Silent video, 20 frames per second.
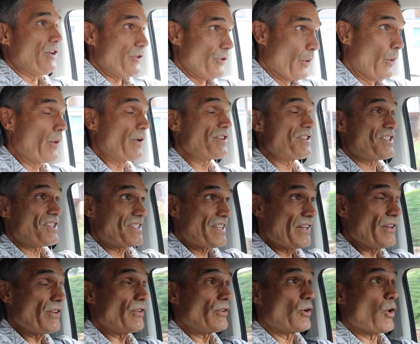you're
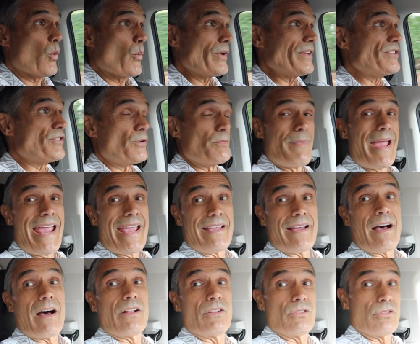still going to make
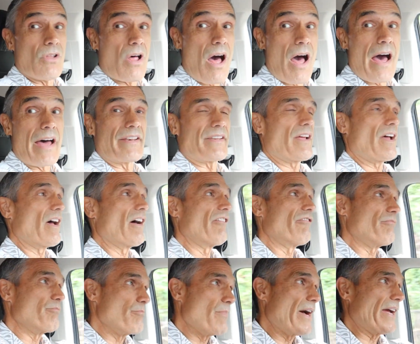a lot
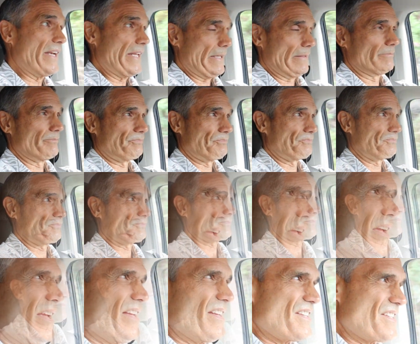of money.
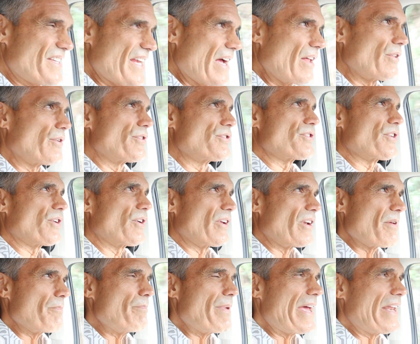Sellers are
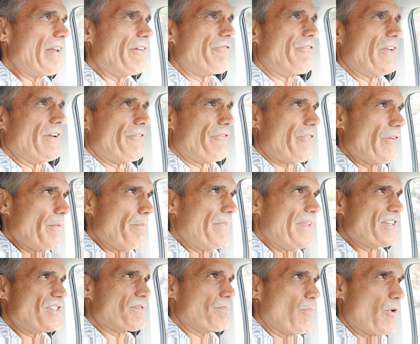going to benefit from
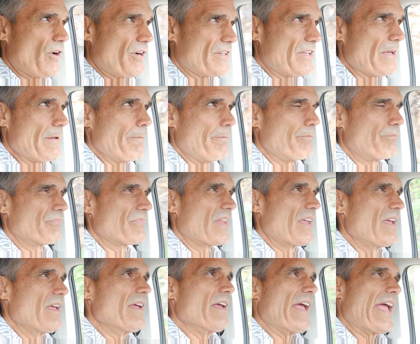this market.
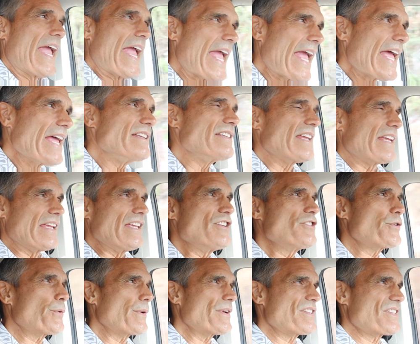And
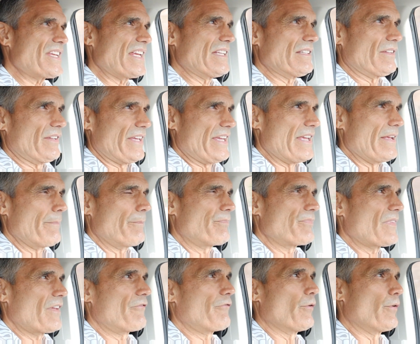interestingly,
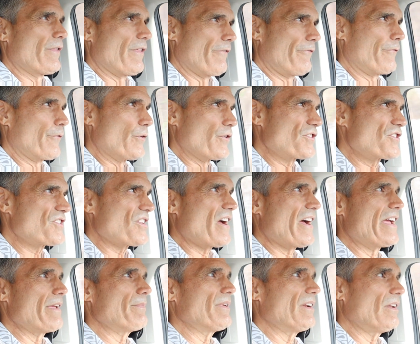for the first
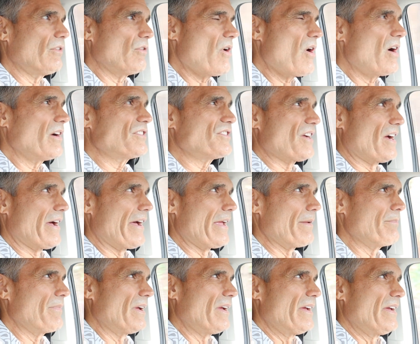time in a long
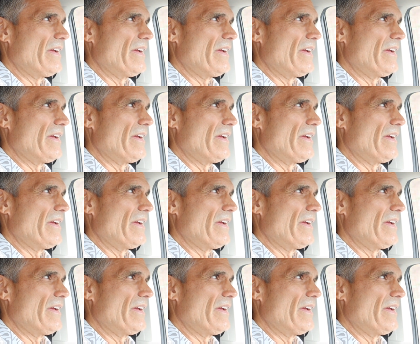time,